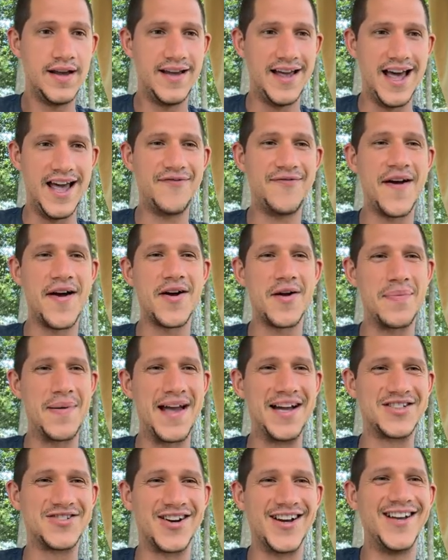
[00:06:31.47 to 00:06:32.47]
Hey, Feral
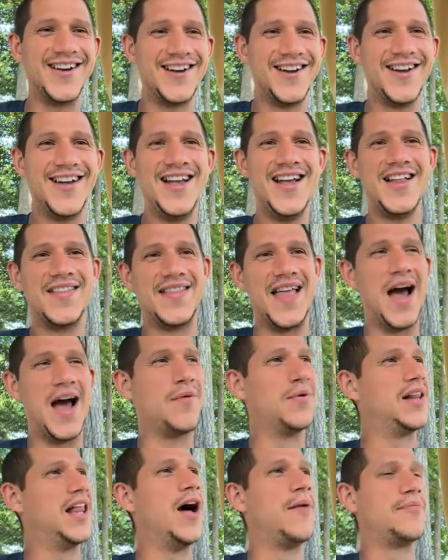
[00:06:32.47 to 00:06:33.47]
Patriot, that
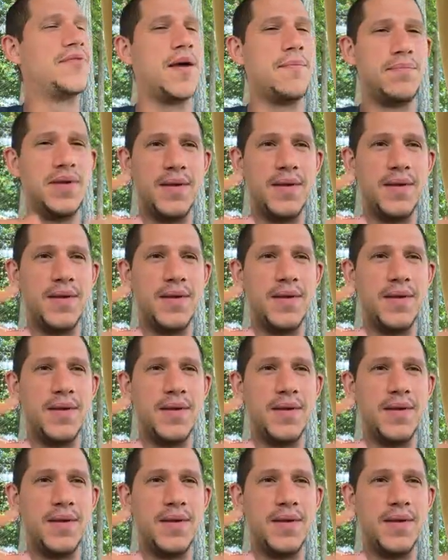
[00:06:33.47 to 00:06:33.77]
will help them